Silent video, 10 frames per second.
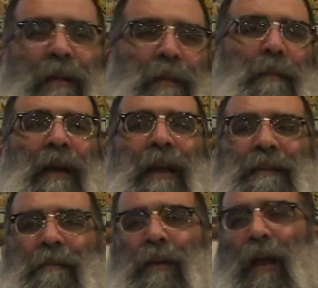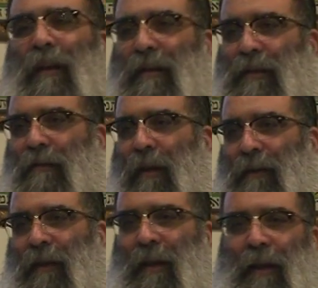Maybe I get some college
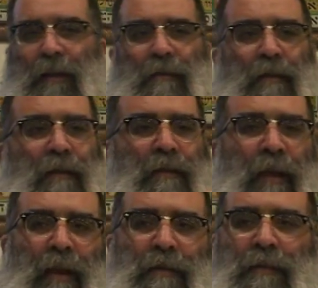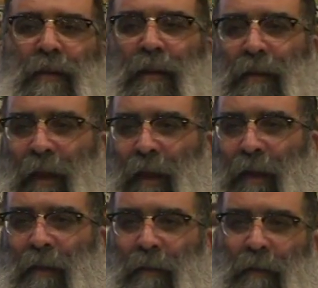credits and the this and the
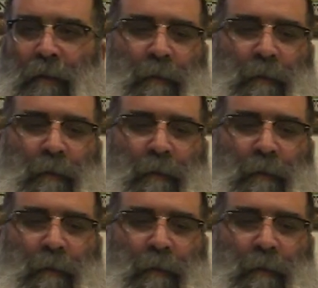that.